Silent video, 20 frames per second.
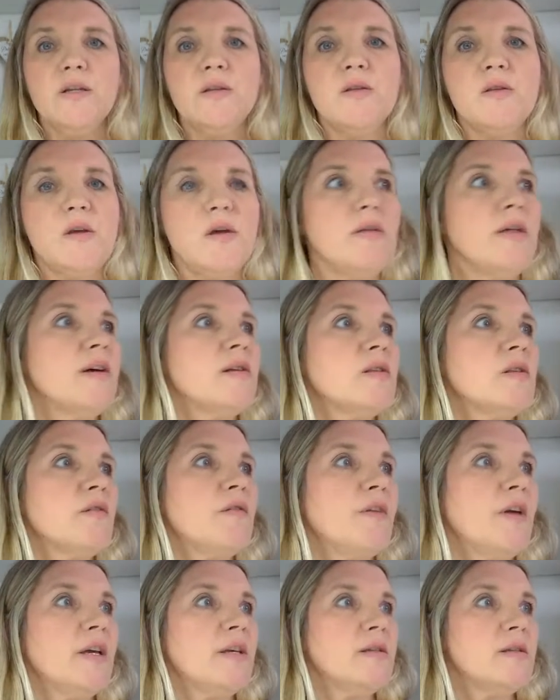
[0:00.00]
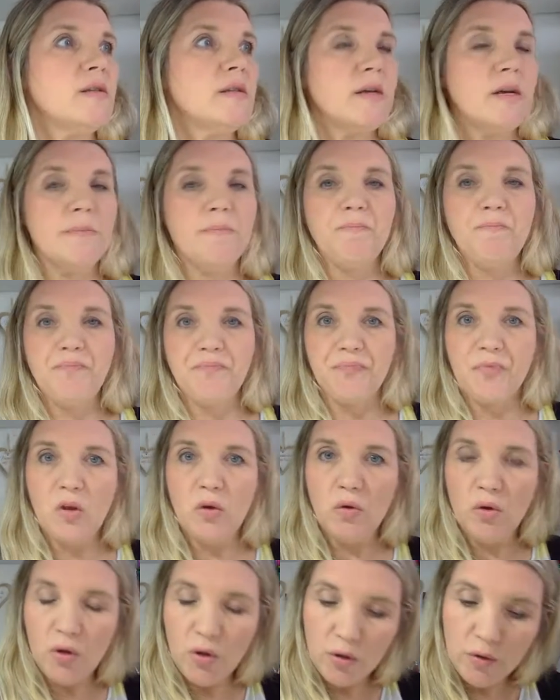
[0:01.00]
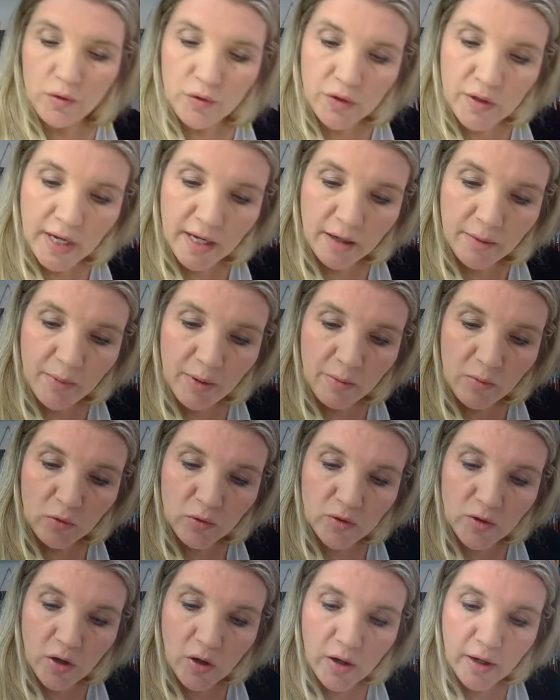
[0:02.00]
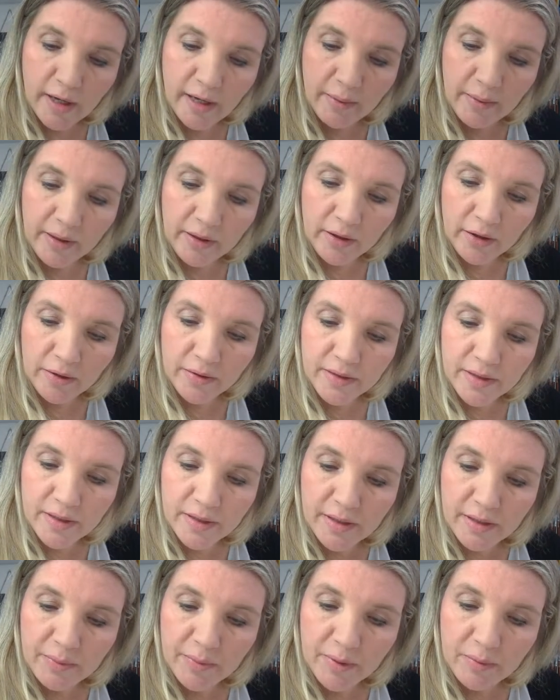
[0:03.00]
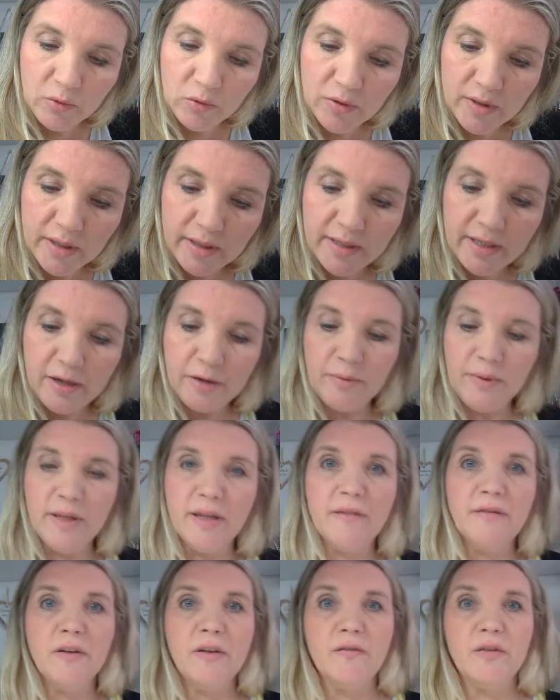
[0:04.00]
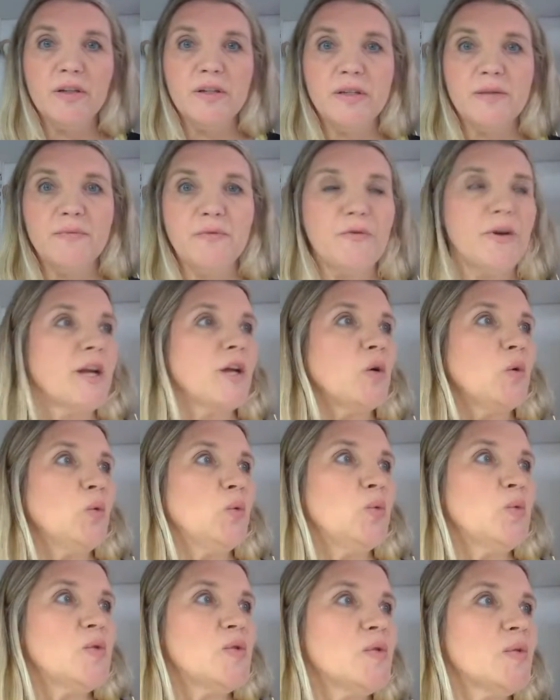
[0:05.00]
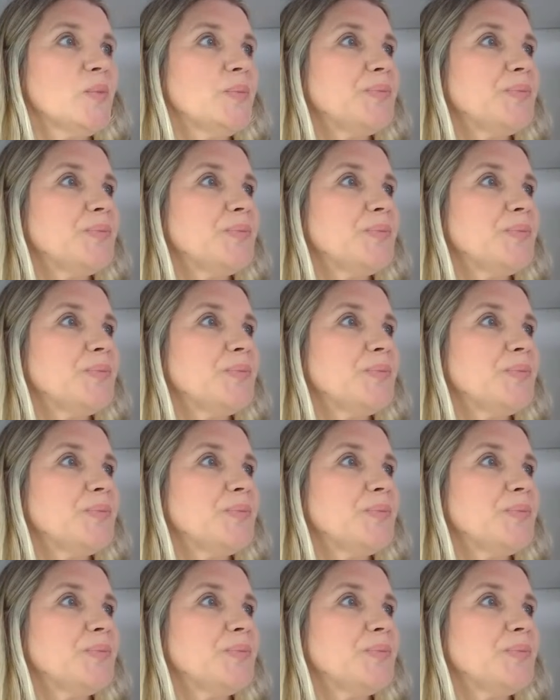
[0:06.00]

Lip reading: so that's her face done. You could take a bit more time and go into a bit more detail with it. I've given her some freckles